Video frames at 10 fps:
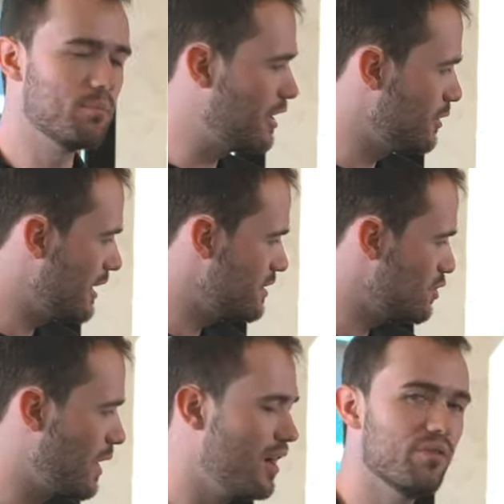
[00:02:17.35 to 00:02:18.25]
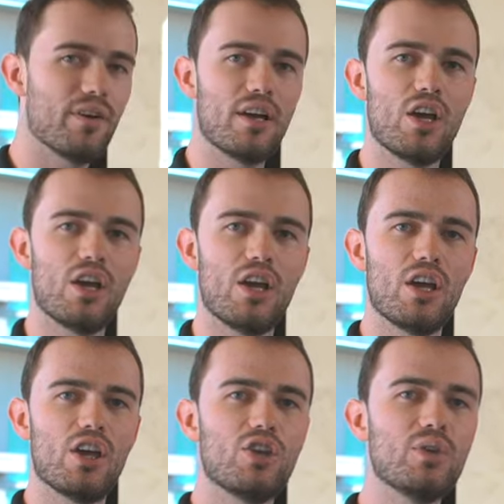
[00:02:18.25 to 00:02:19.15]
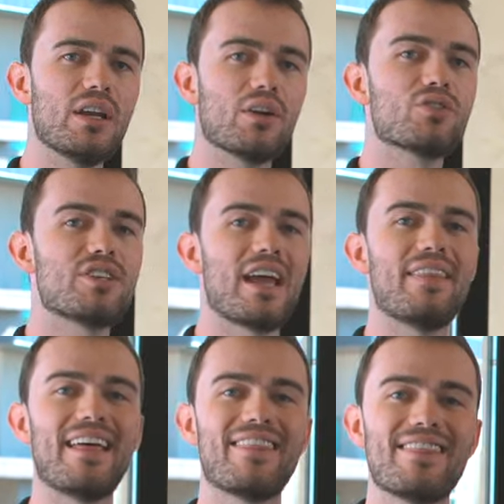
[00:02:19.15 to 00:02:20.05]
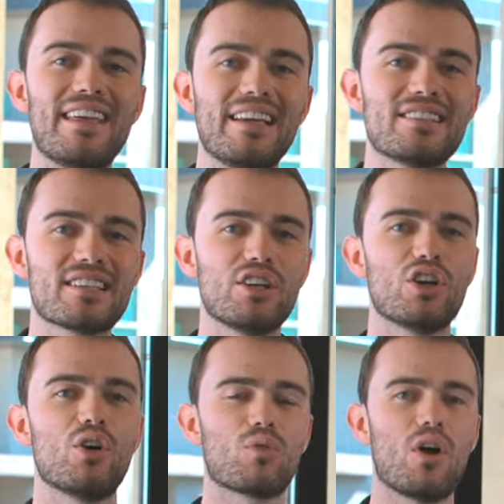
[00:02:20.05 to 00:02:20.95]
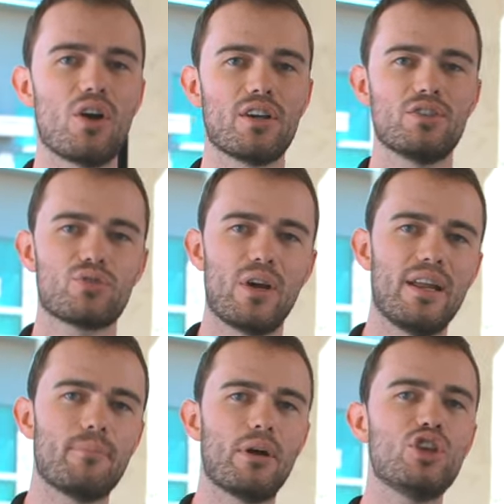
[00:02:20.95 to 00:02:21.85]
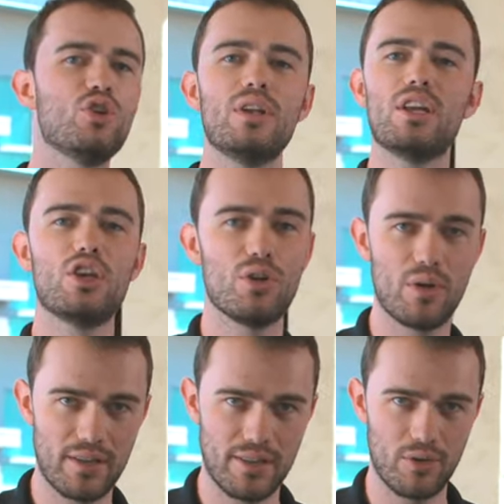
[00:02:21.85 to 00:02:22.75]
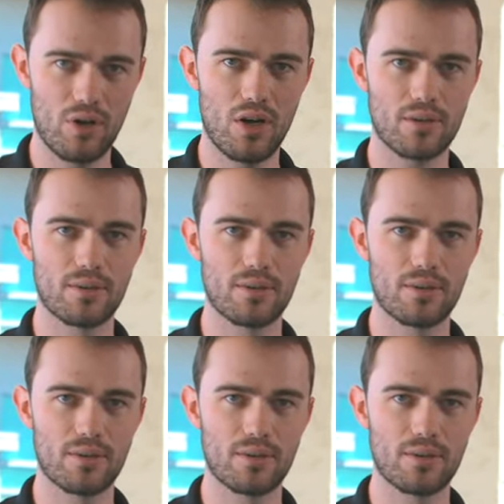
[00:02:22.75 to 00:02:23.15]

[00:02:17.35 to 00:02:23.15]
But you get 12. You need to understand that things can go wrong in trading, but you didn't do anything wrong.